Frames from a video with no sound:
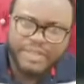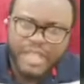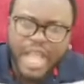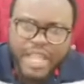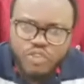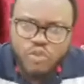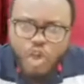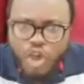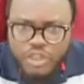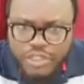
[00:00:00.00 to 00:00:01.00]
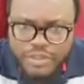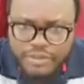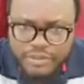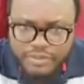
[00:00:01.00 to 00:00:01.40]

how it was.